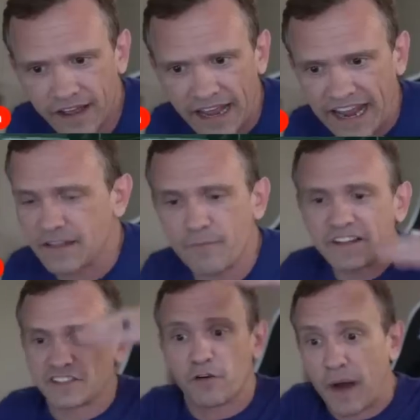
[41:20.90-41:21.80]
in the
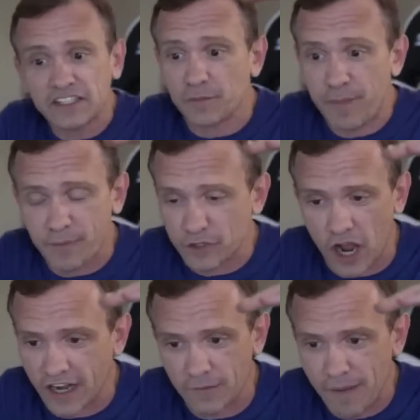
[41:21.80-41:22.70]
midst of a bunch of people
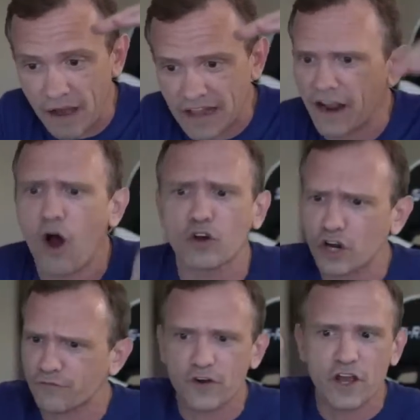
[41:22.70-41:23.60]
talking about, like, oh,
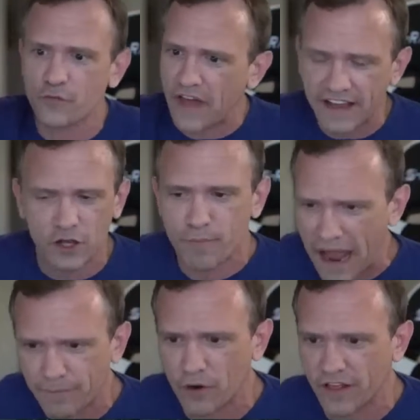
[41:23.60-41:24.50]
good for you, thank you,
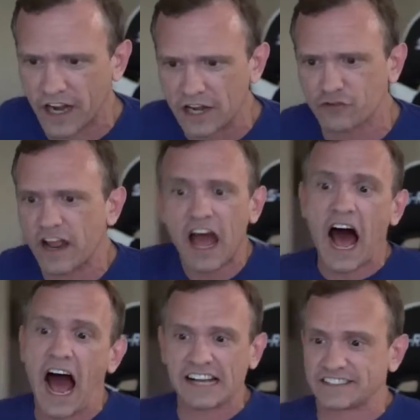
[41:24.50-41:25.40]
backbone of the country,
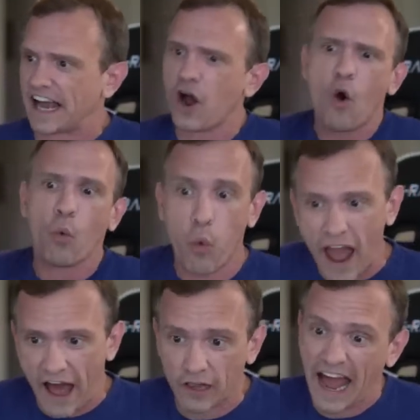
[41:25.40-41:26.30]
I said,
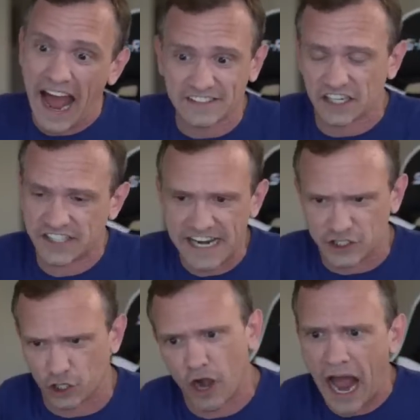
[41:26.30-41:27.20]
well, as a
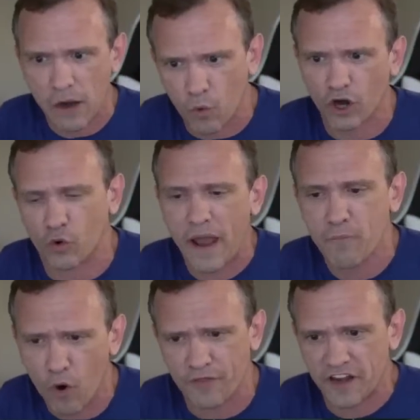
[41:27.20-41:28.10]
teacher, I work way
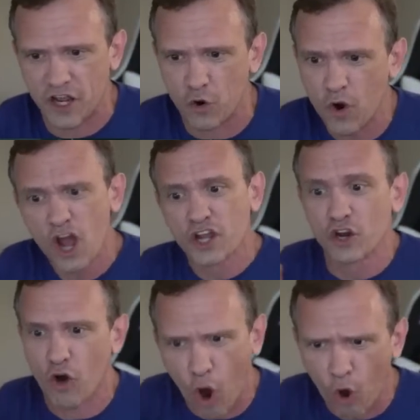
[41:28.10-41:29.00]
more than you.
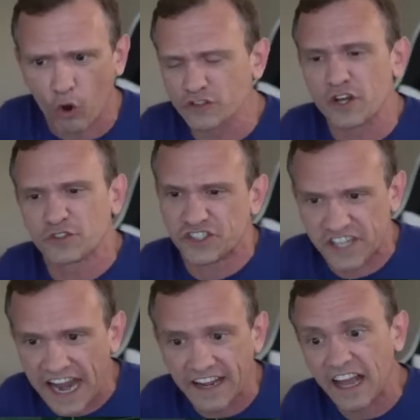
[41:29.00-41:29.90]
You're old, you
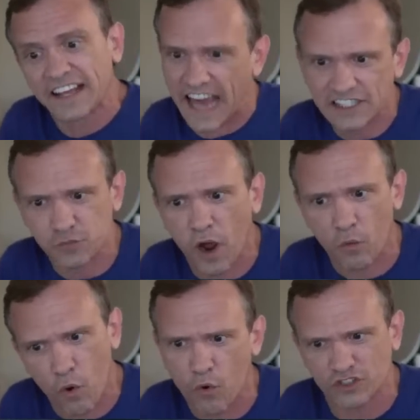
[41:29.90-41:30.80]
stink. Guess what?
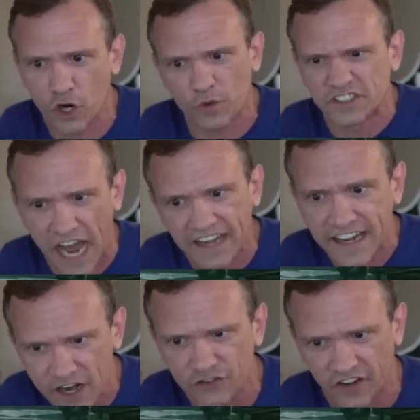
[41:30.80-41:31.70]
World War II was 90
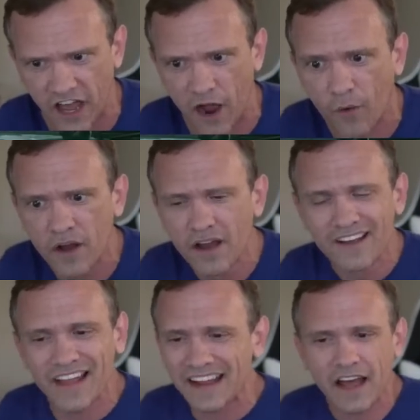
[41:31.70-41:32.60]
years ago.
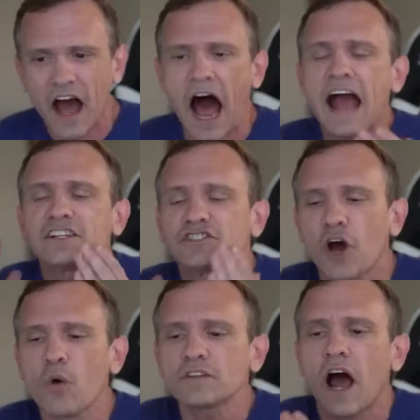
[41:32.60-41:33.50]
Like, I
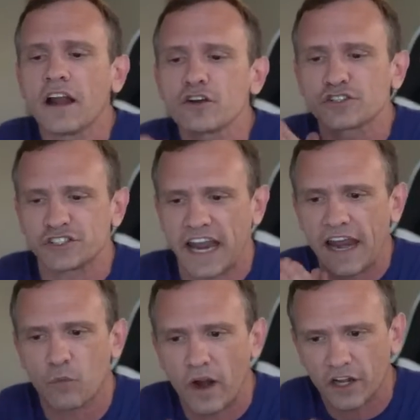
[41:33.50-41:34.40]
don't
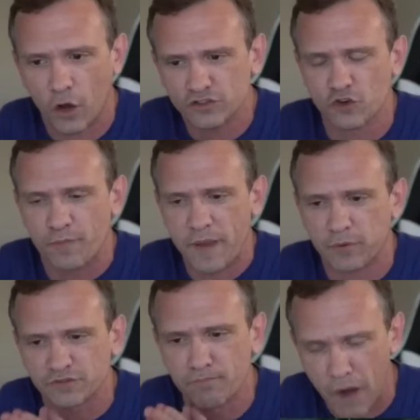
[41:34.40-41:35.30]
understand what goes through
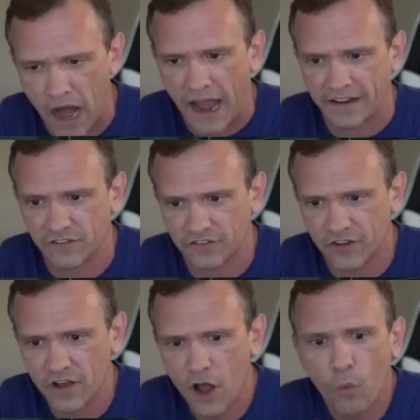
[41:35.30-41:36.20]
people's minds
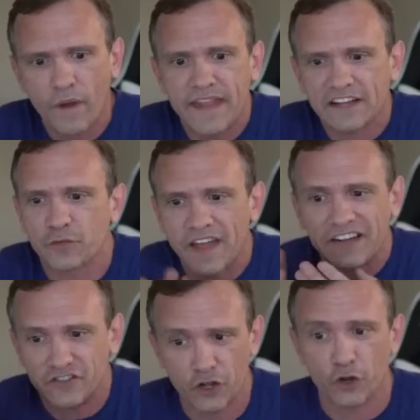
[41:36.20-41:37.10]
when that's what
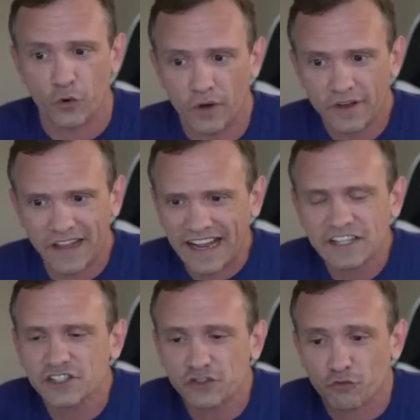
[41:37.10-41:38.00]
they do. Like,
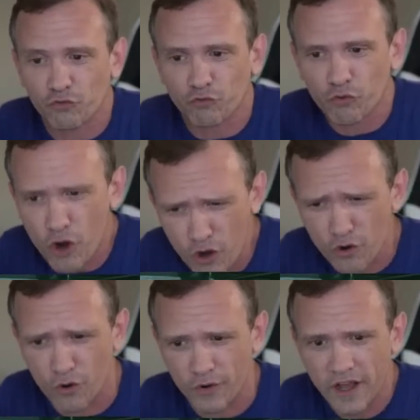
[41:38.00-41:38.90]
it's just rude.